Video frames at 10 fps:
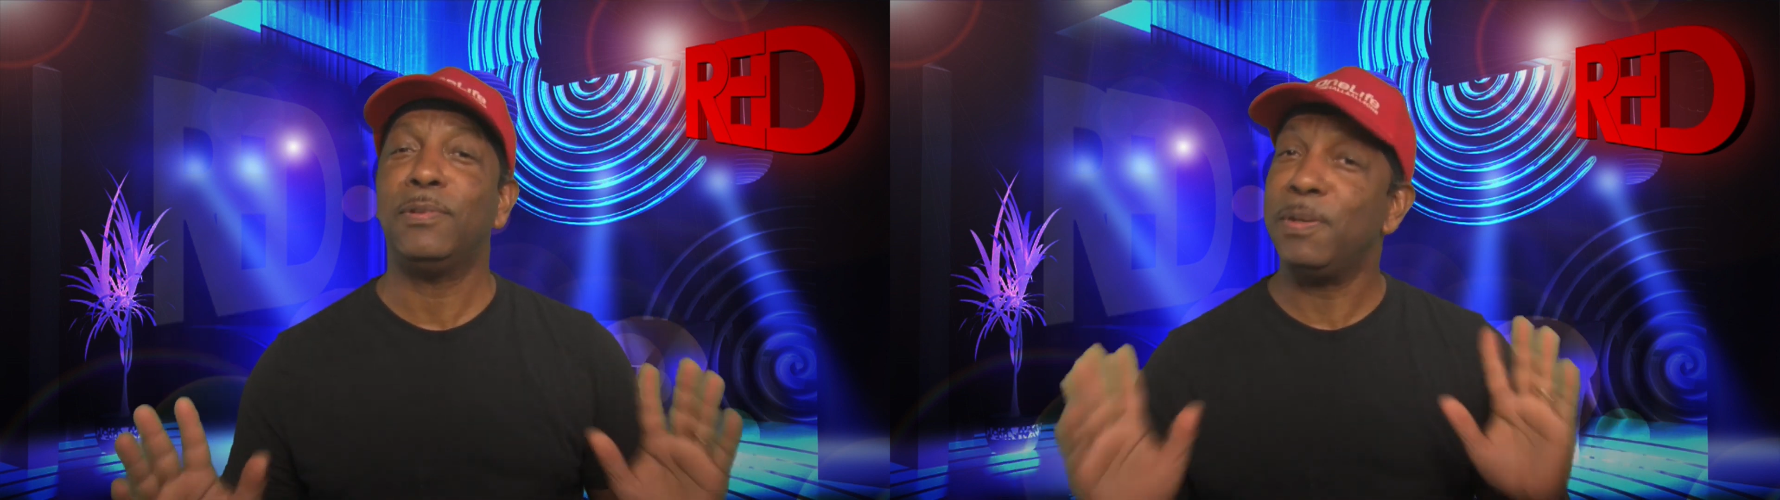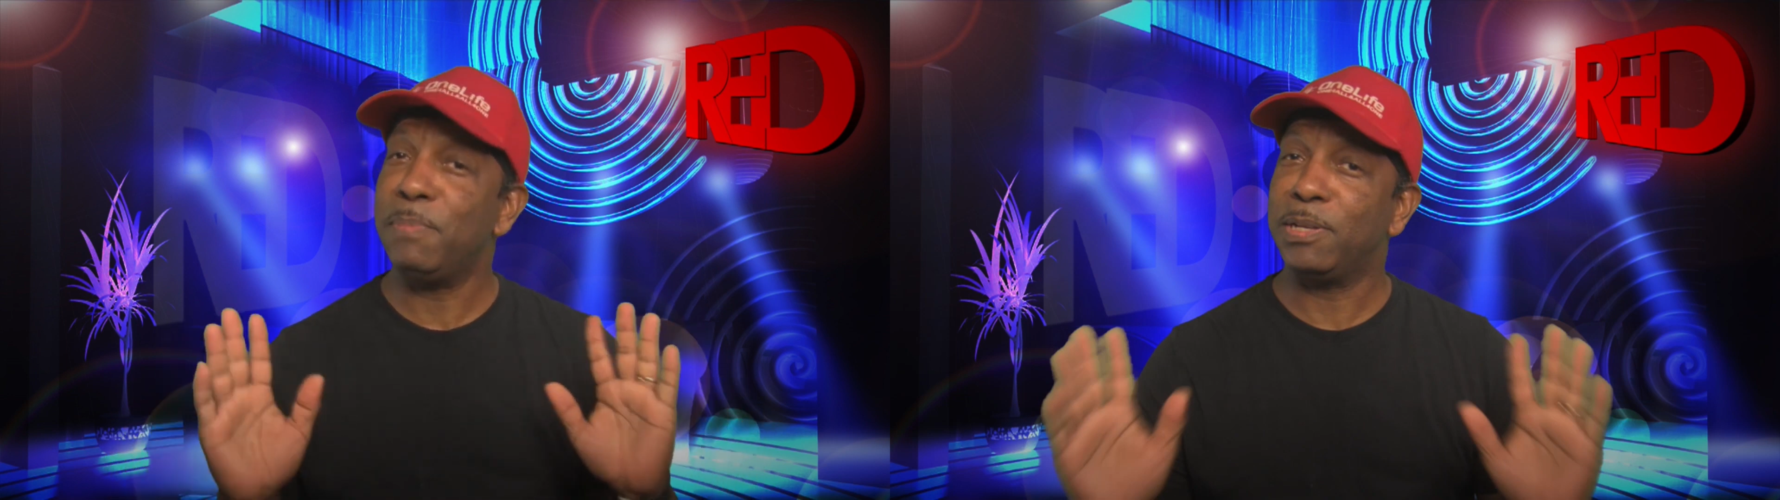
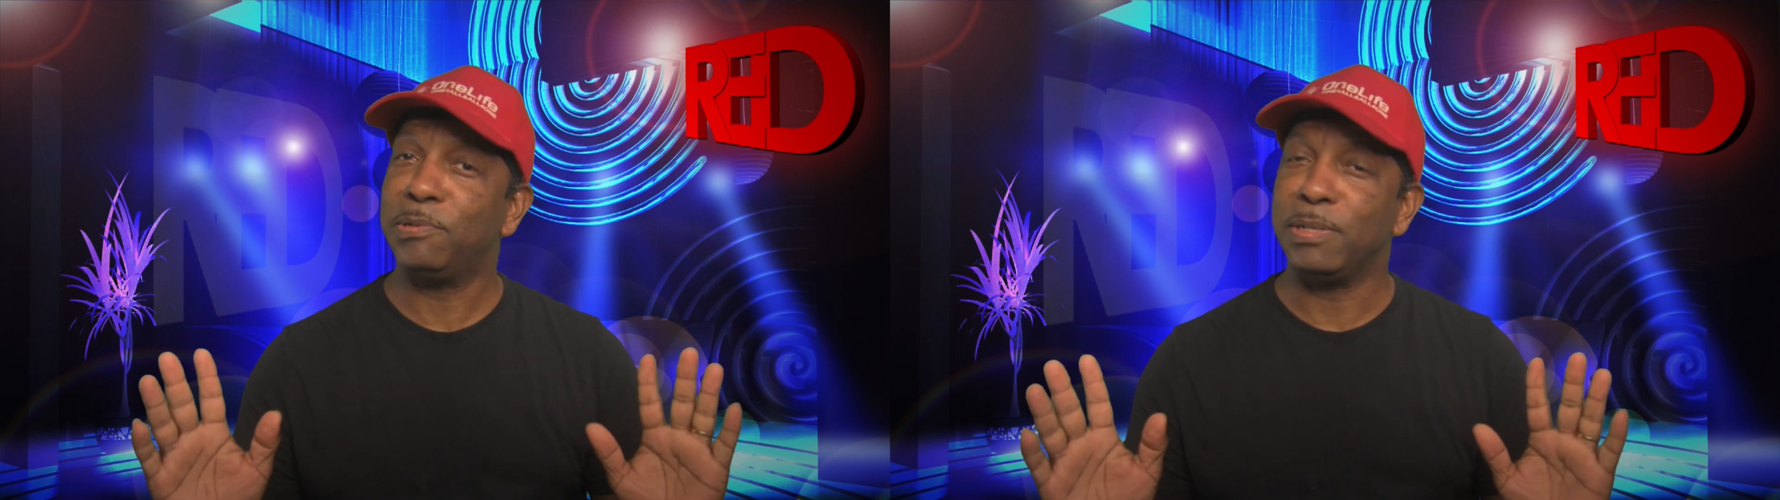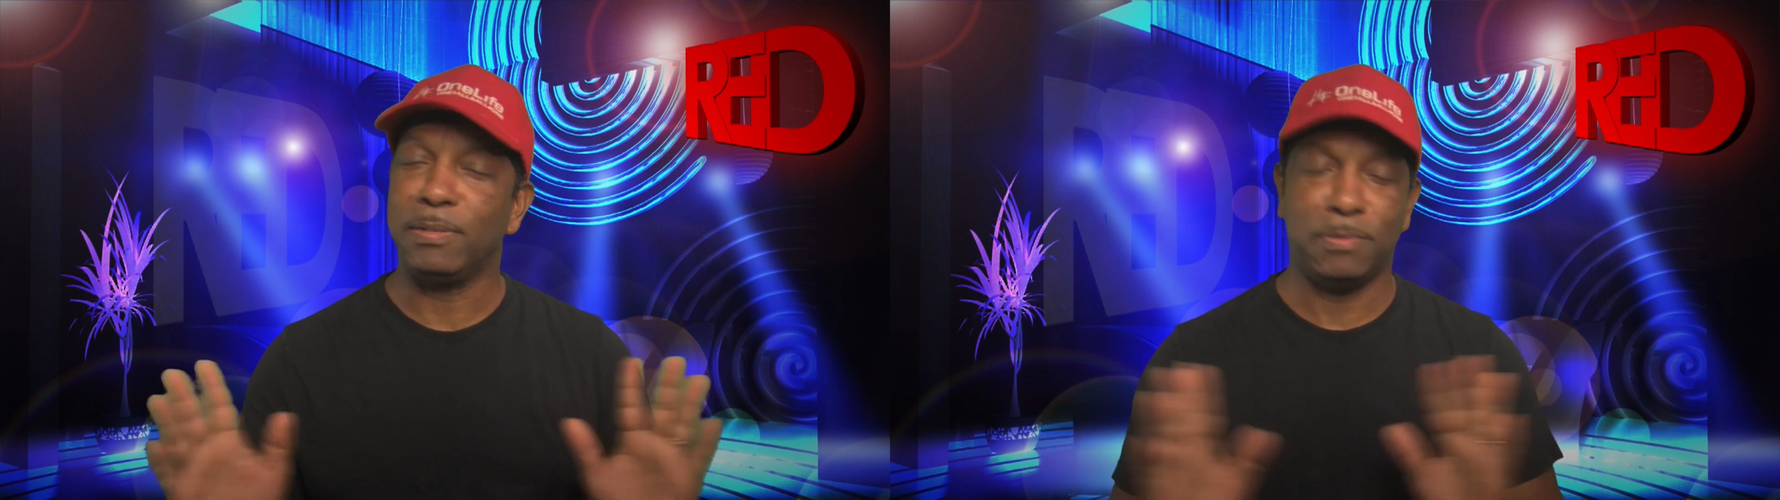on the big
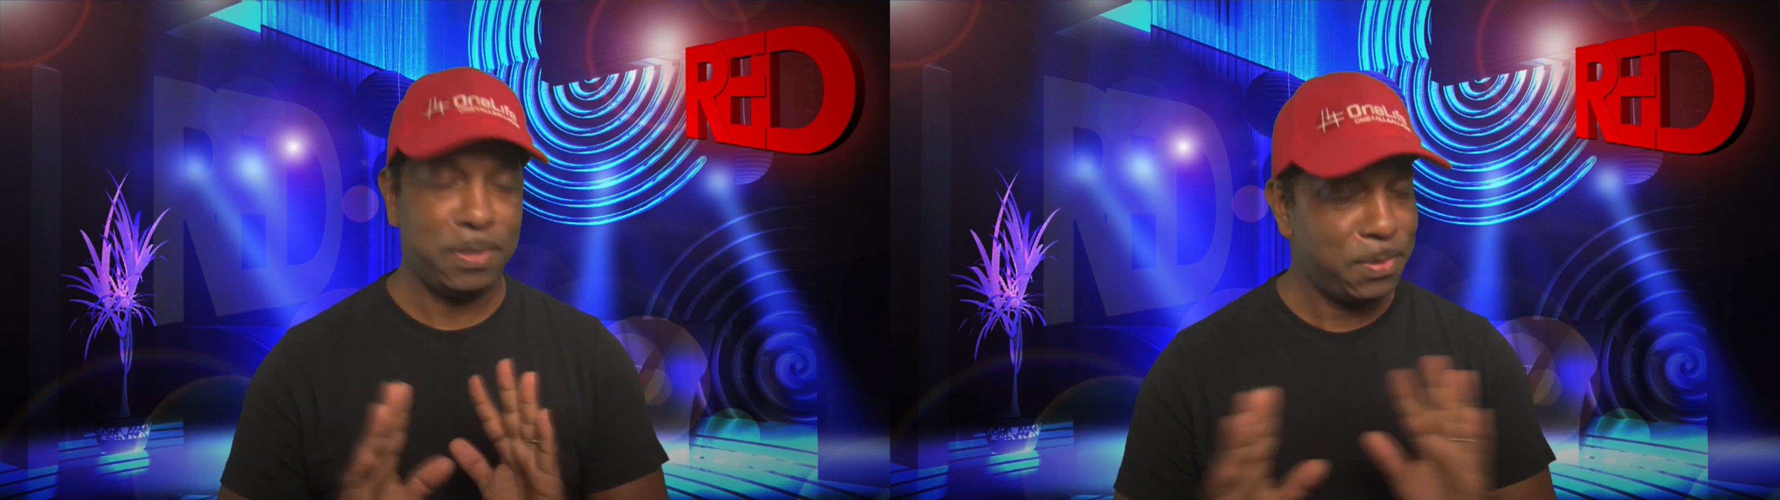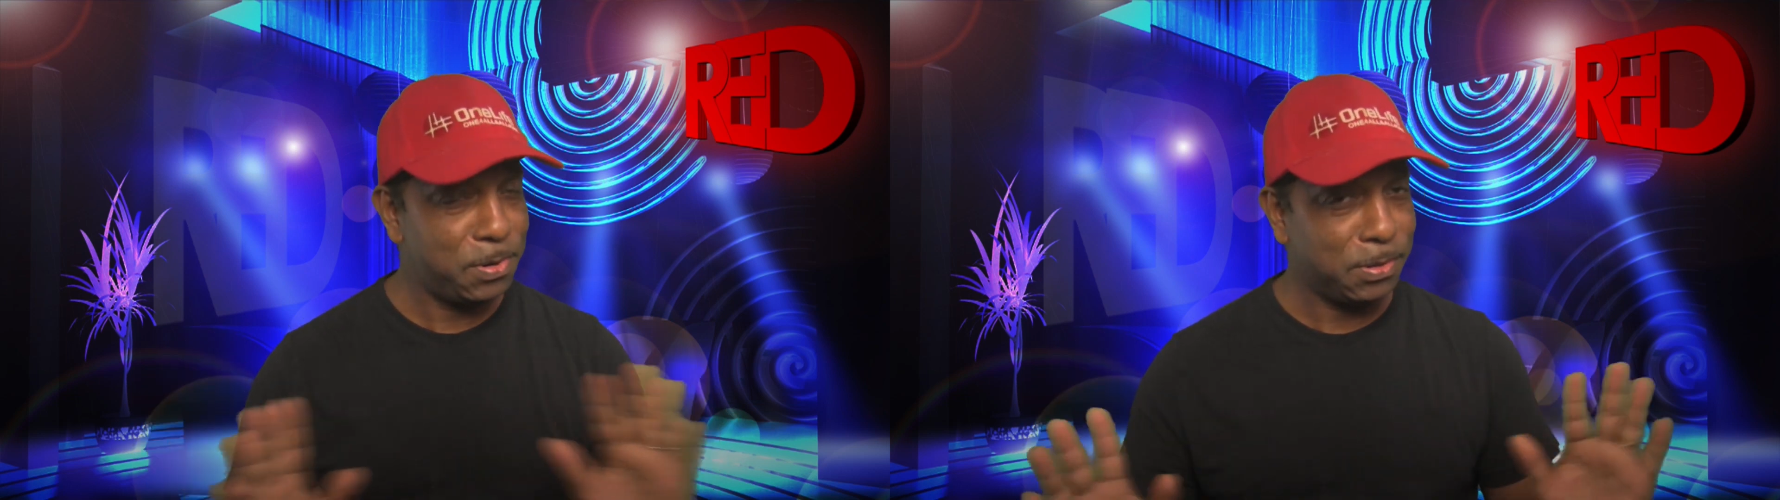screen. Don't
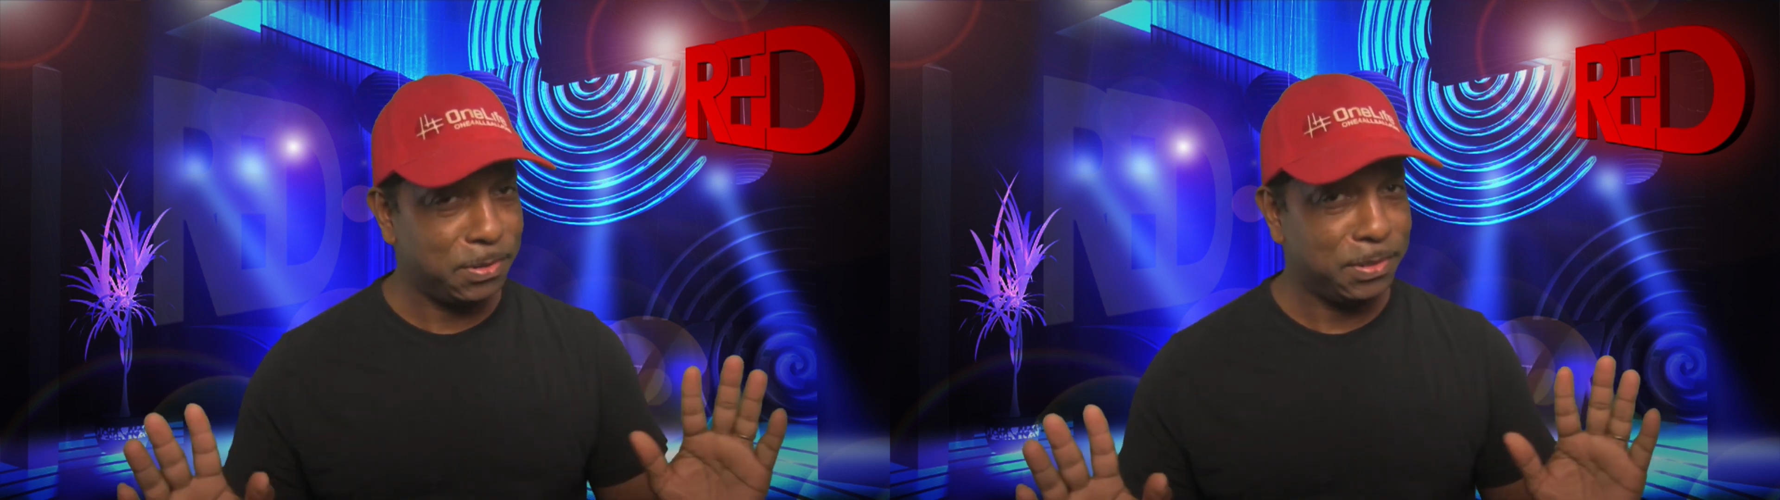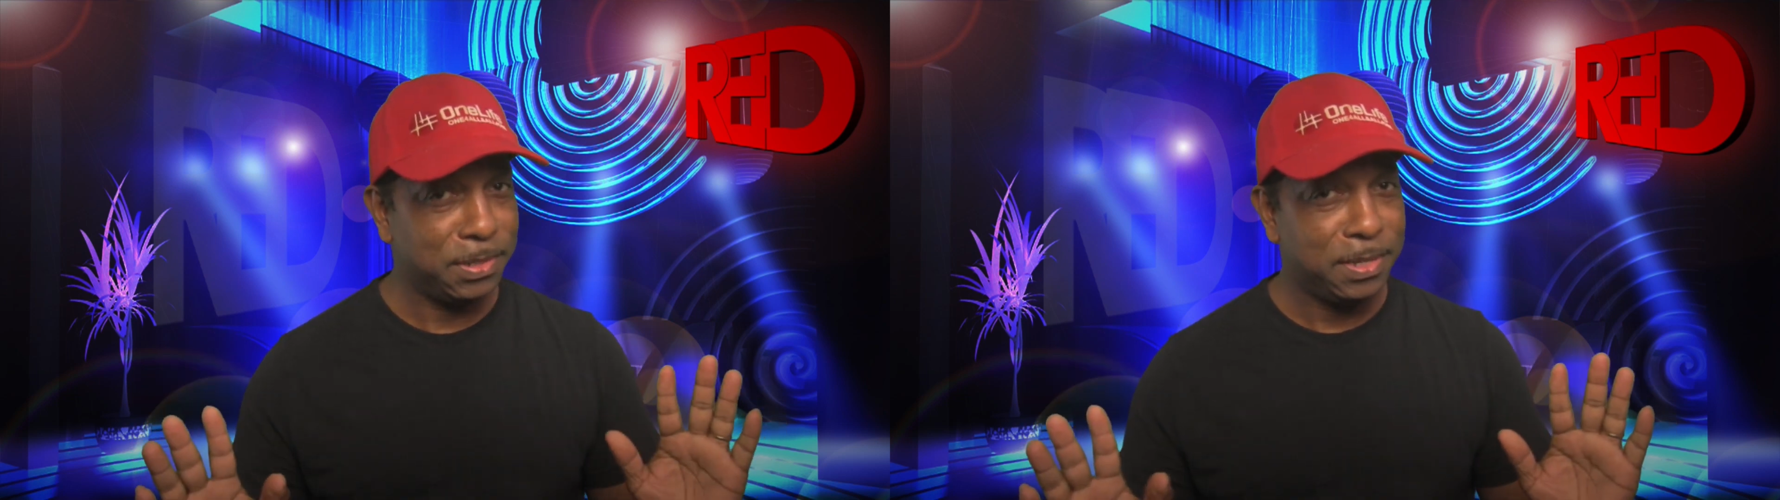get me wrong.